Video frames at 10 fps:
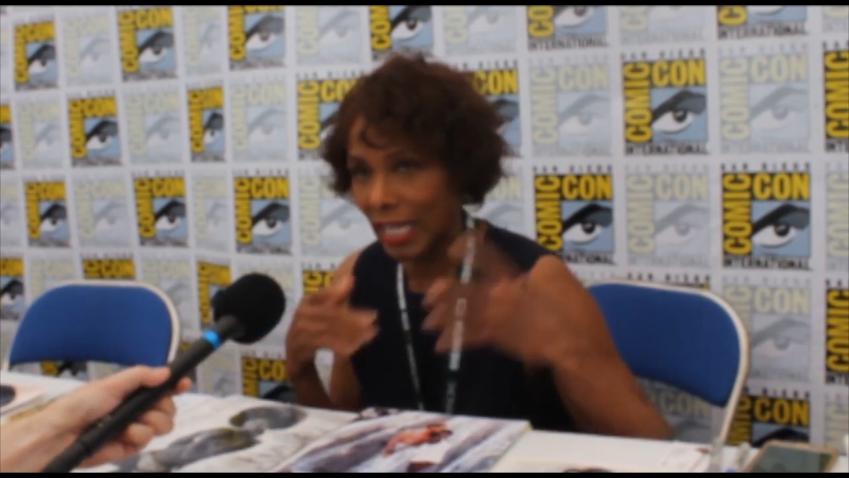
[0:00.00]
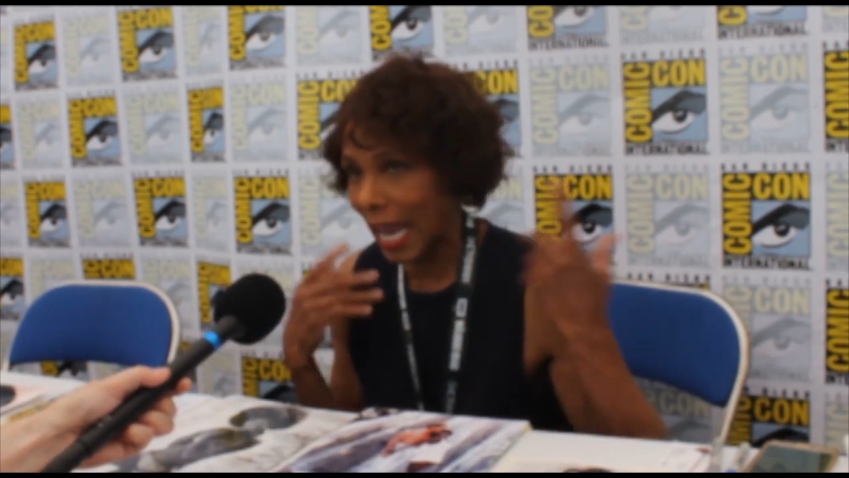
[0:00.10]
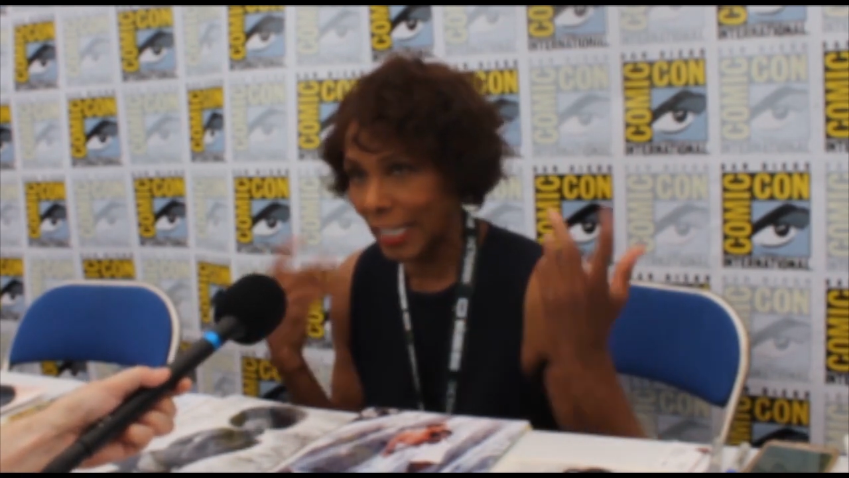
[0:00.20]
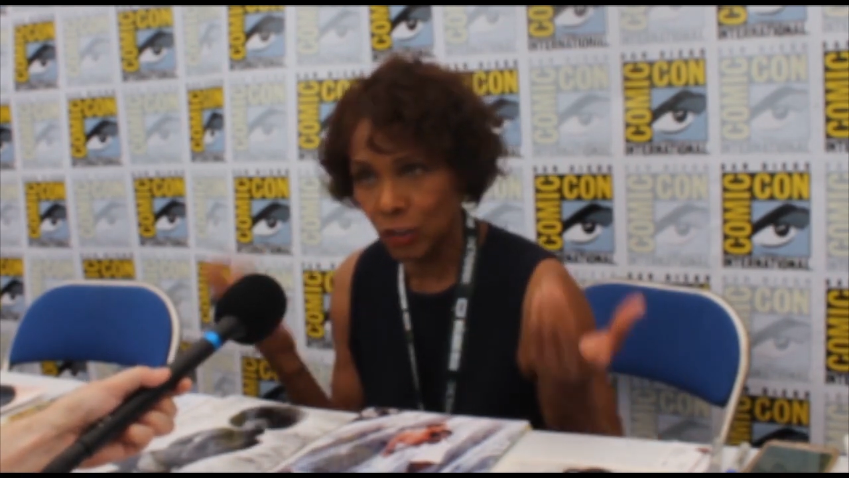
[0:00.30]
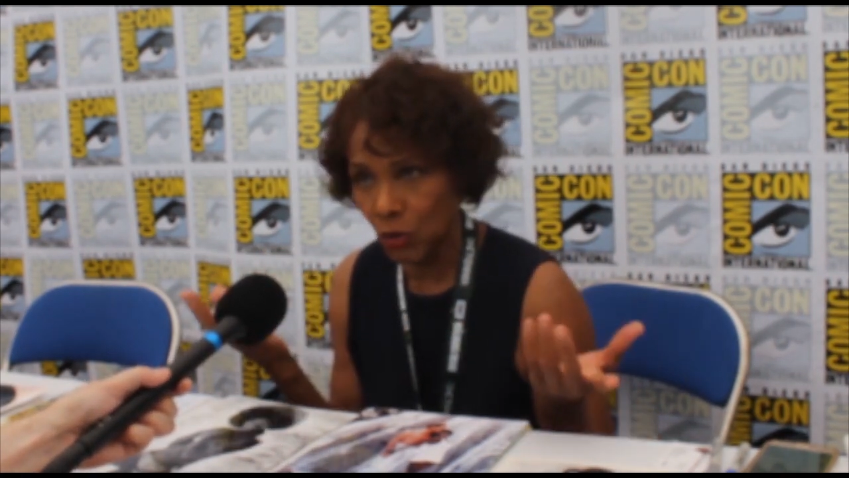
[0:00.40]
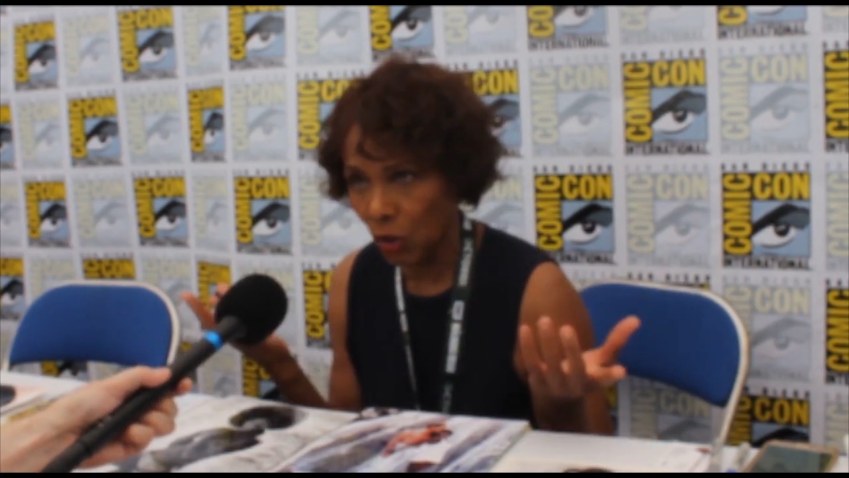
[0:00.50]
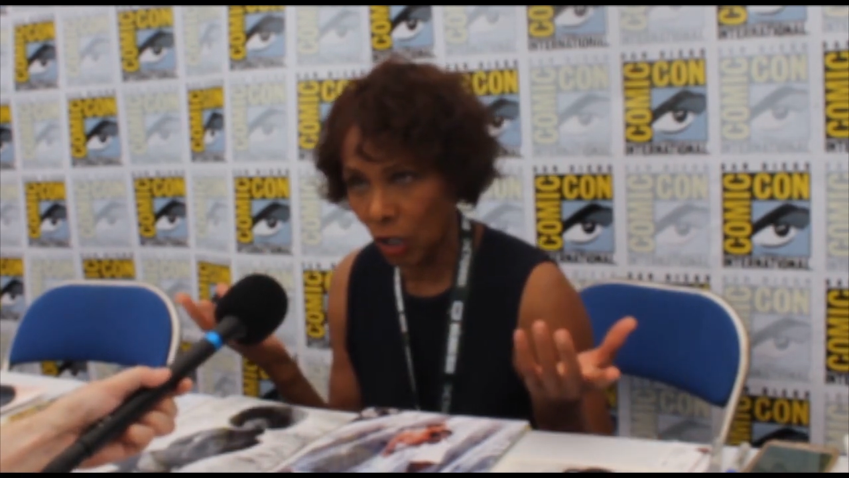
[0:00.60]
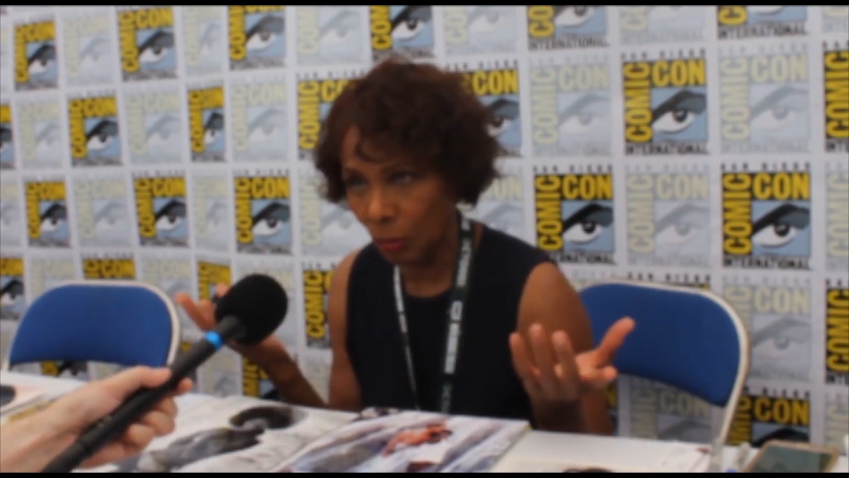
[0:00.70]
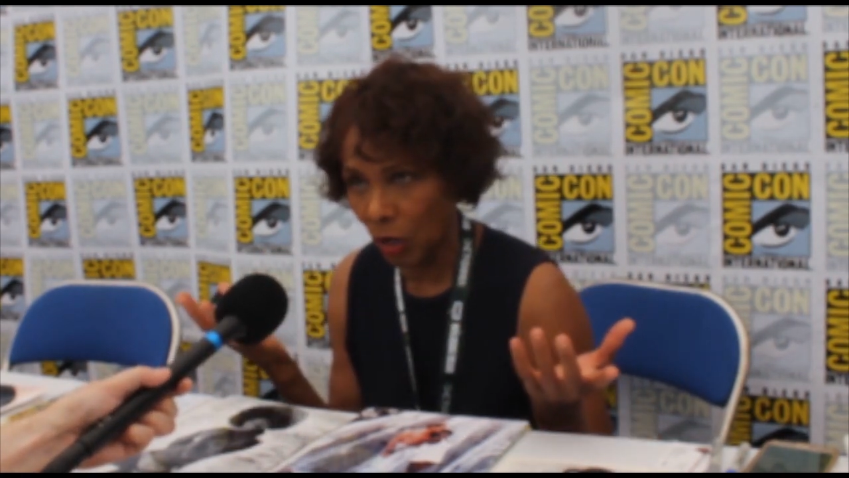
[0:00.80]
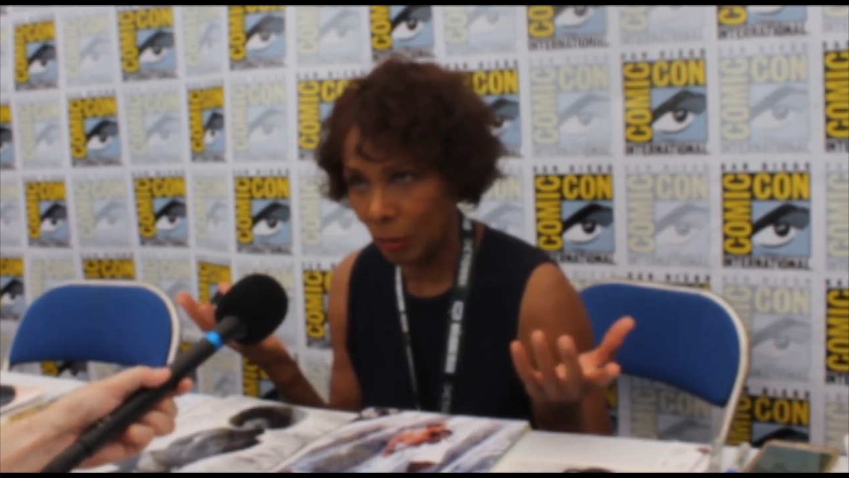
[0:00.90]
And I had a New
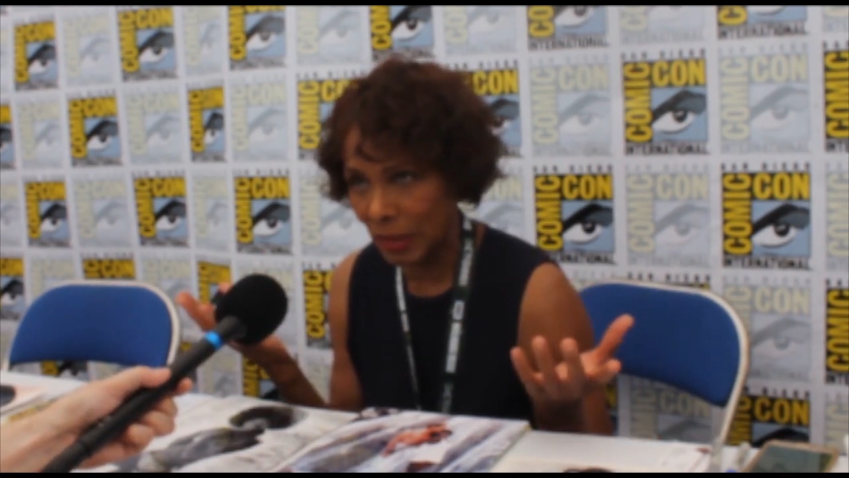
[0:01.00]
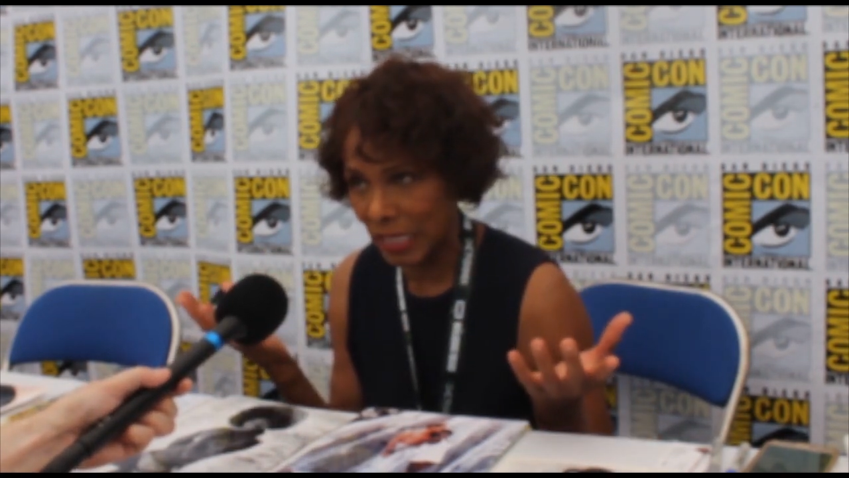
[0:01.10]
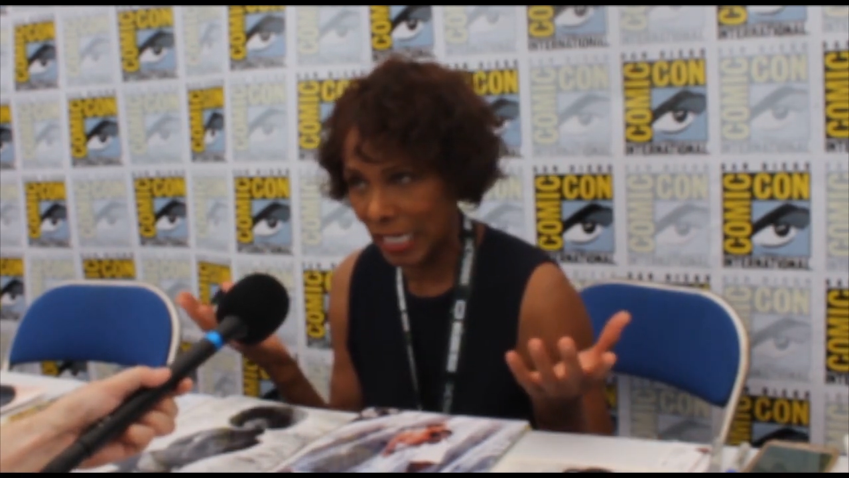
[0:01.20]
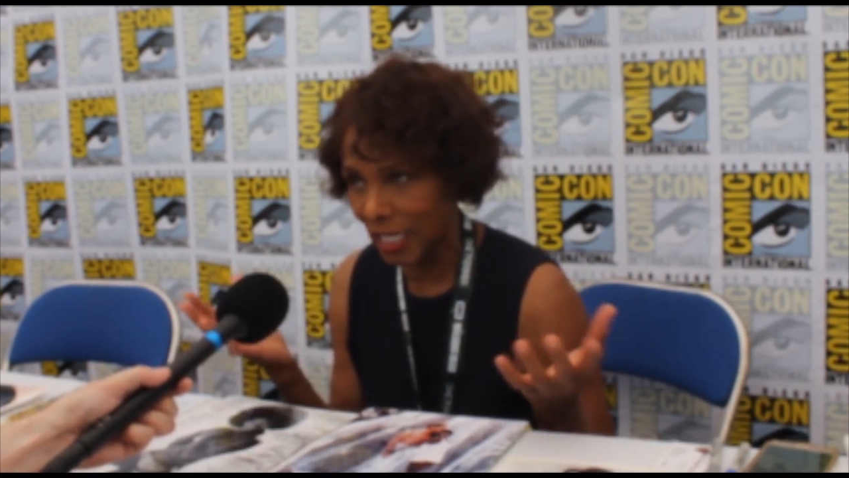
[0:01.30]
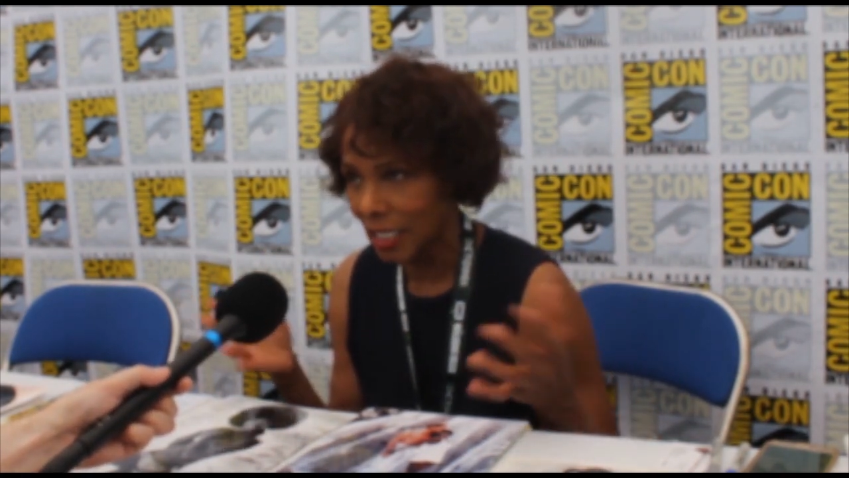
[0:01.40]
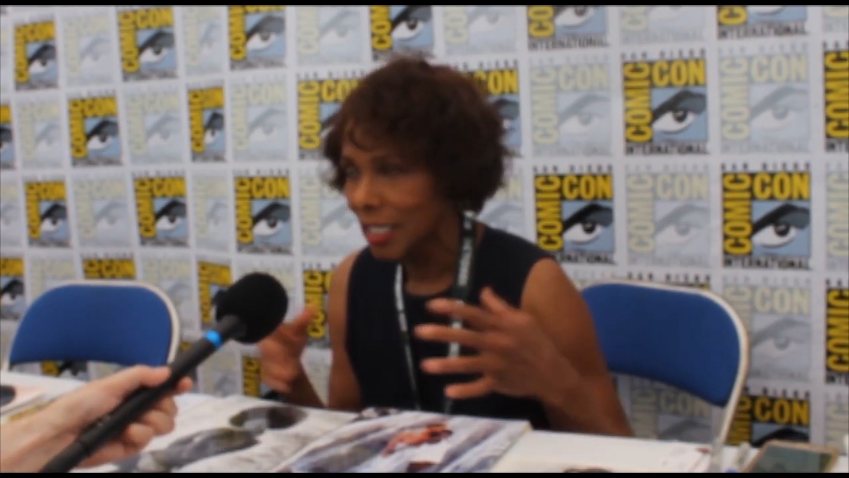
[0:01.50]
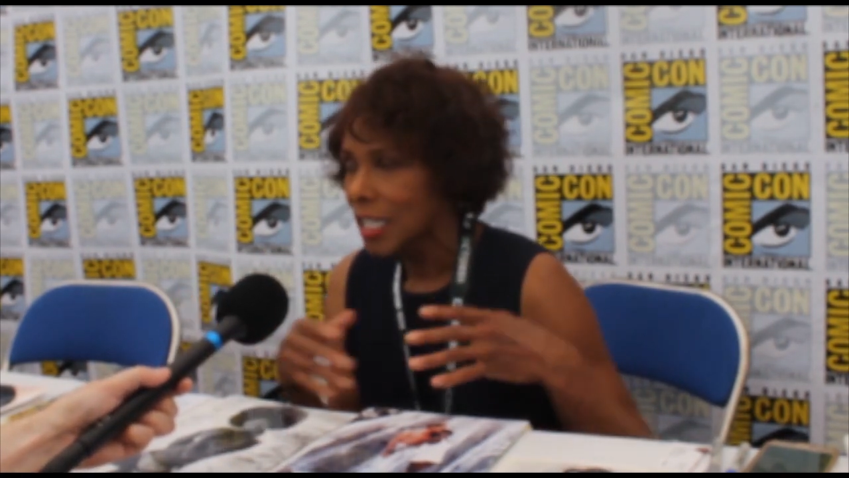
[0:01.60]
York apartment there.